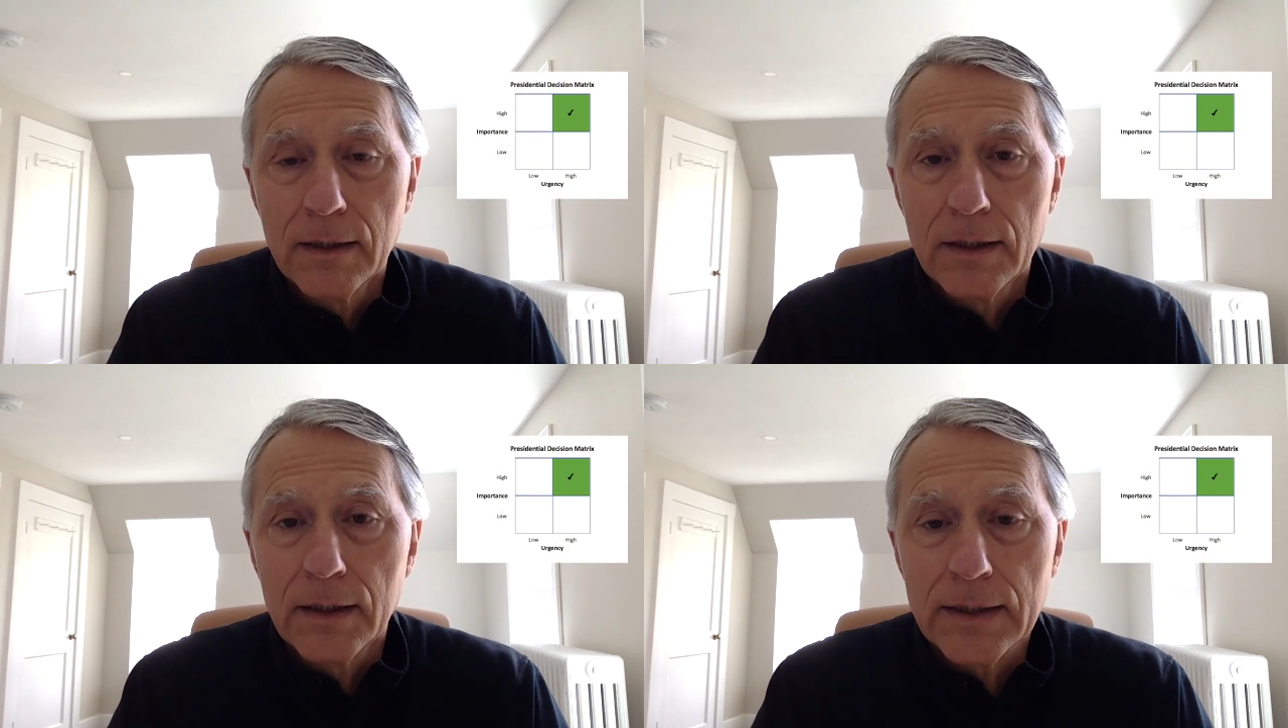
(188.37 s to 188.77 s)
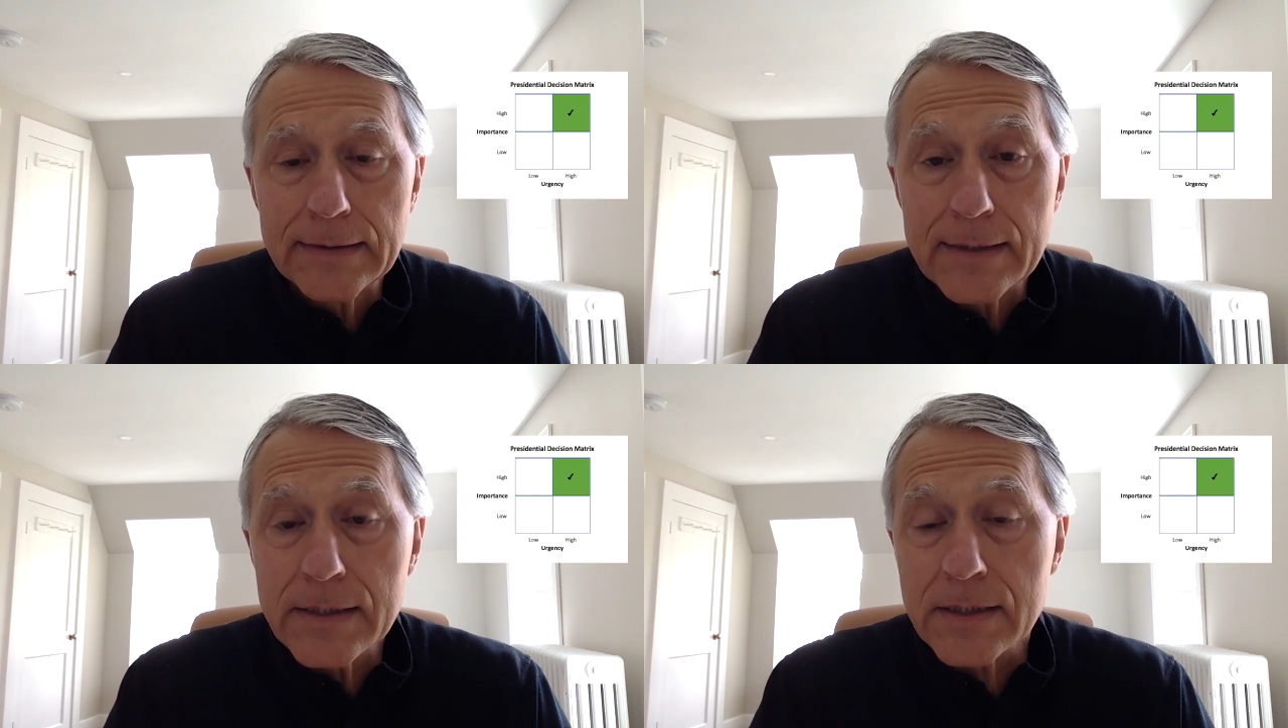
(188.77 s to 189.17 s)

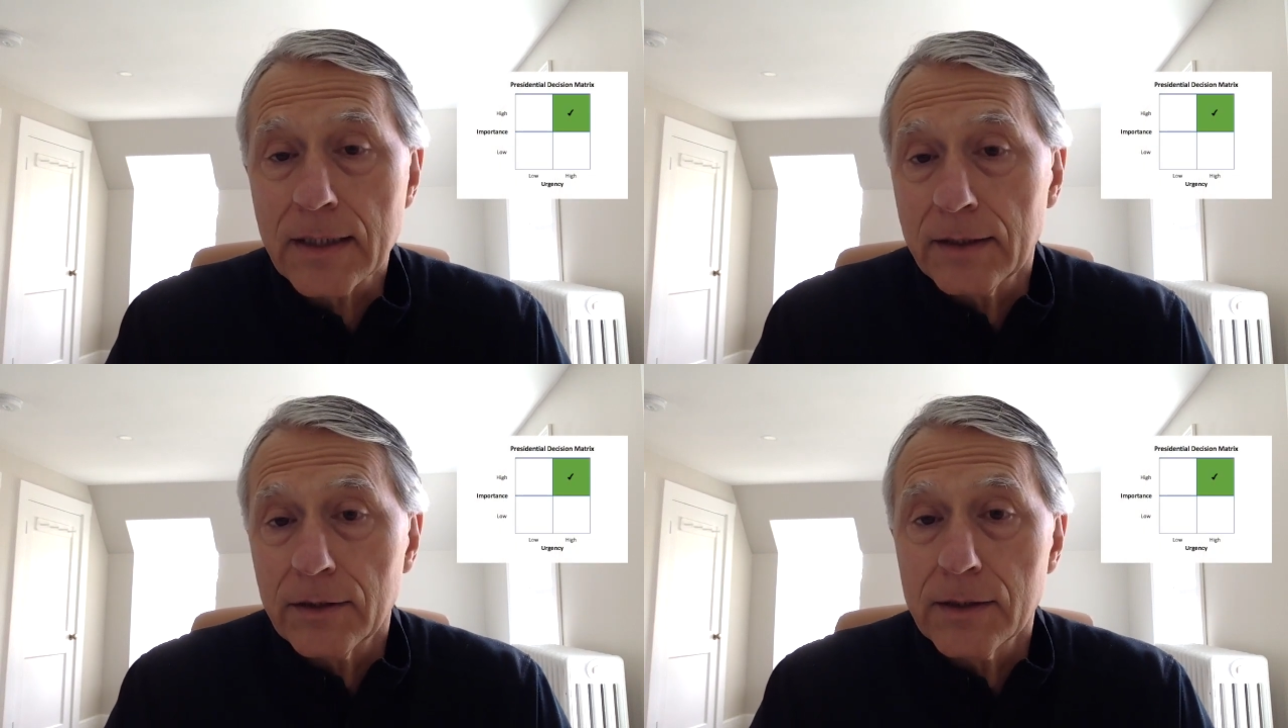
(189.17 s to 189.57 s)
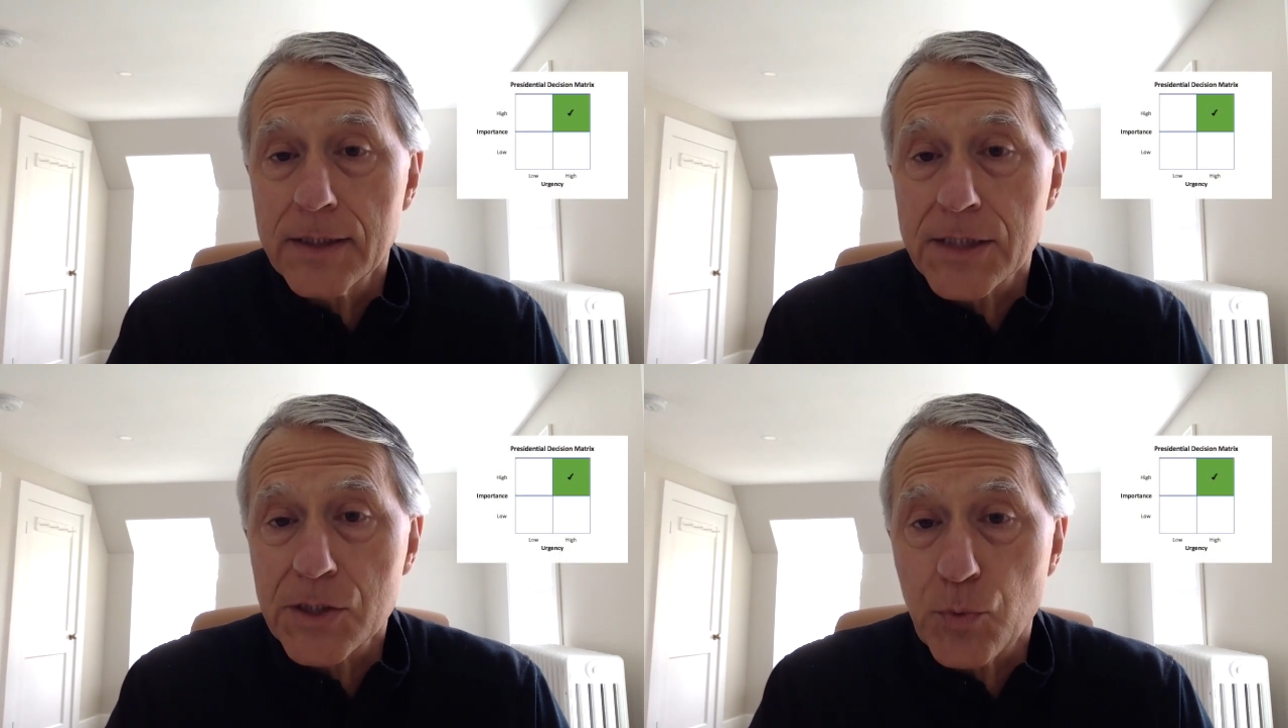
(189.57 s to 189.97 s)
this is clearly
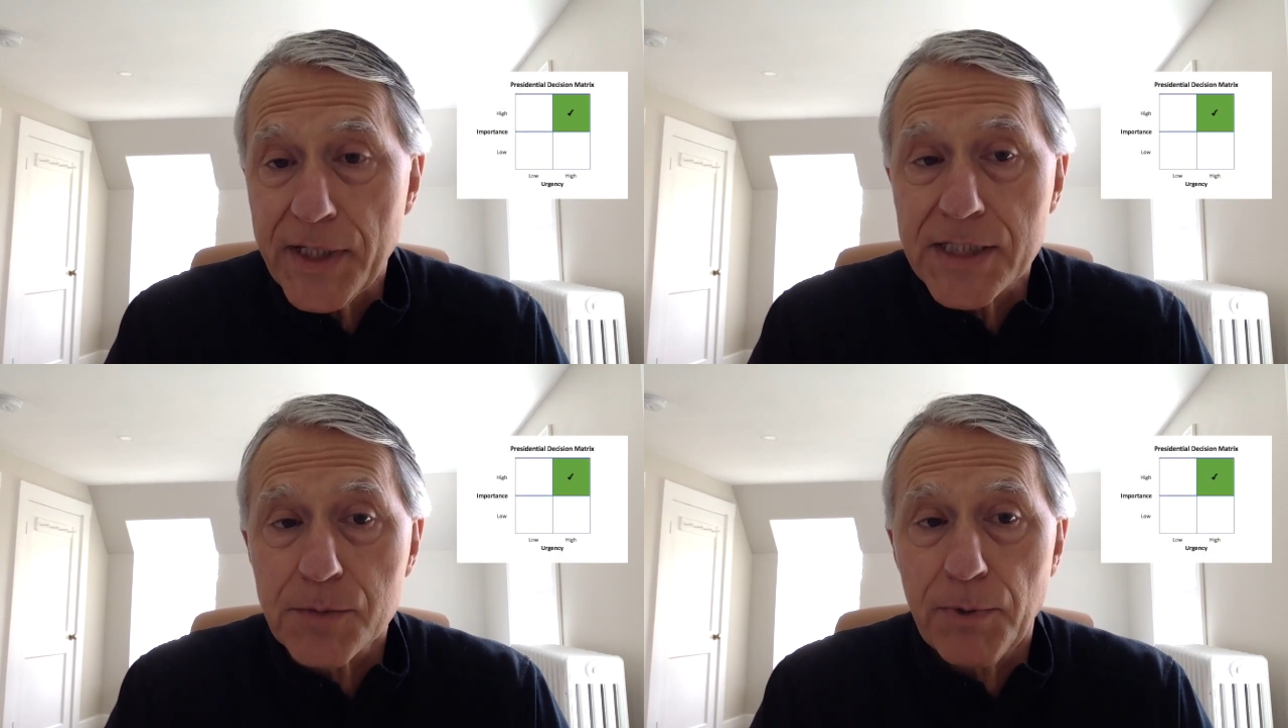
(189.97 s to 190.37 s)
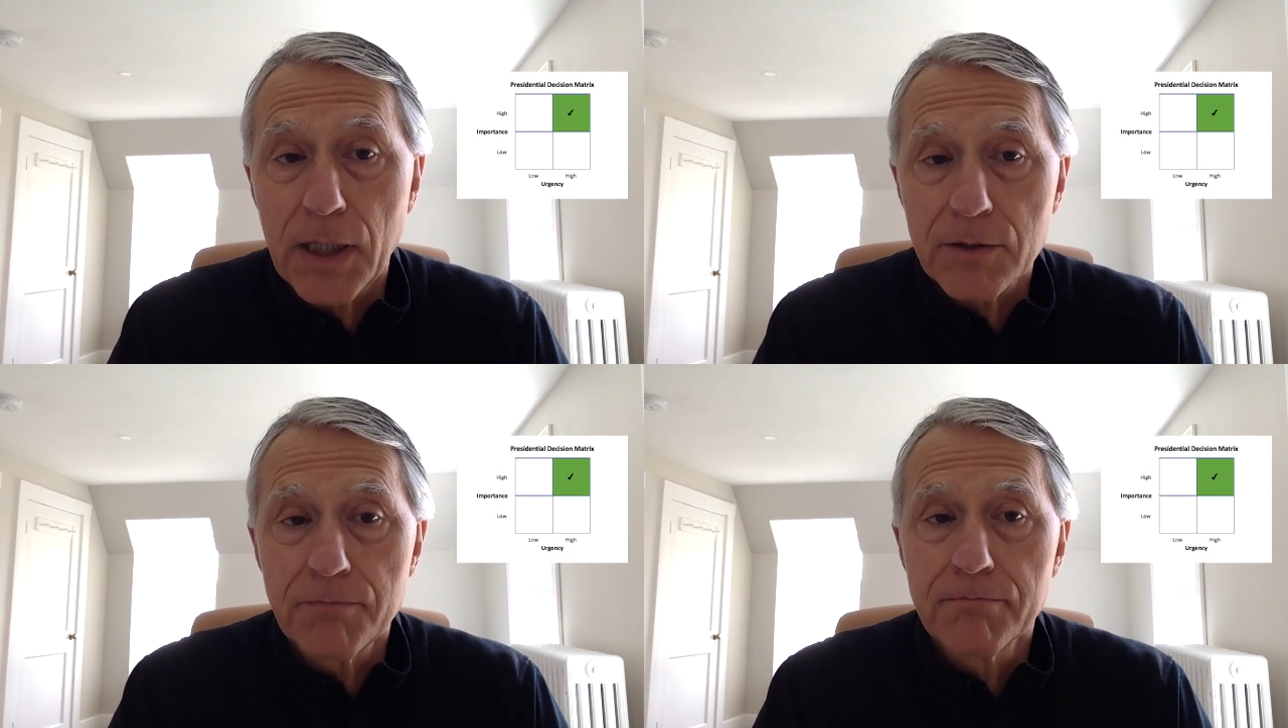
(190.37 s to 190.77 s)
the sweet
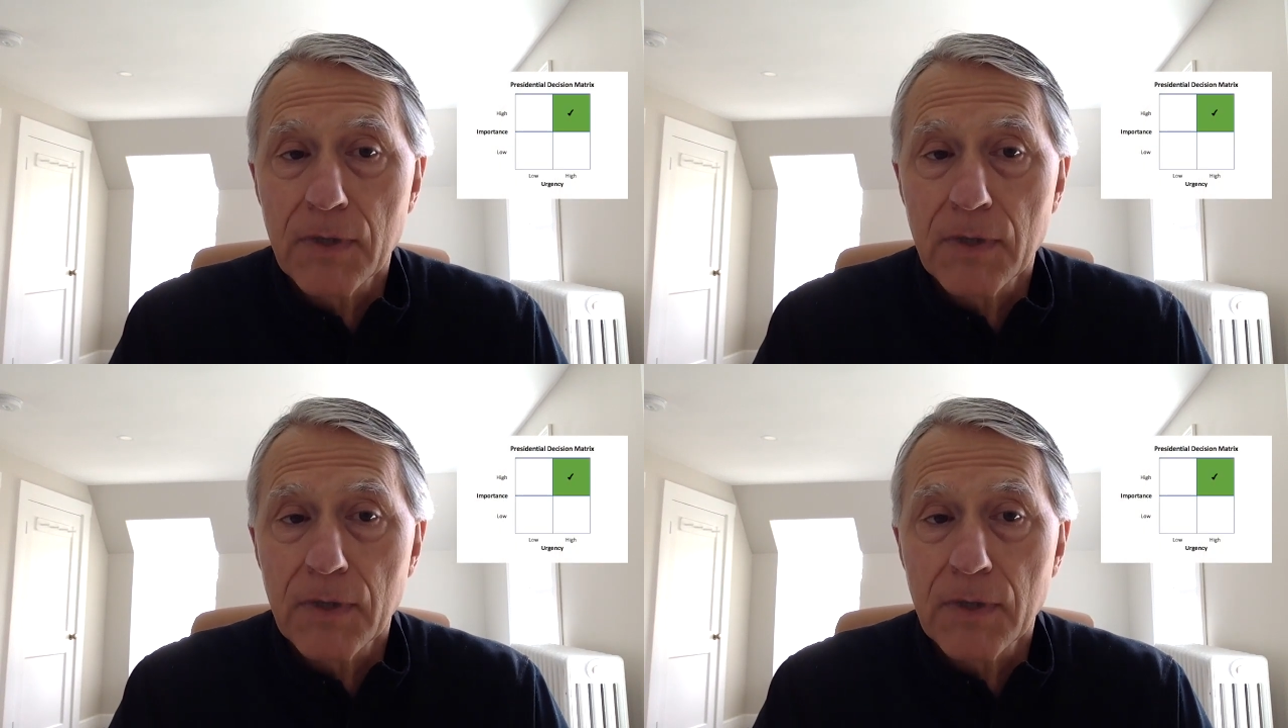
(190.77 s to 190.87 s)
spot,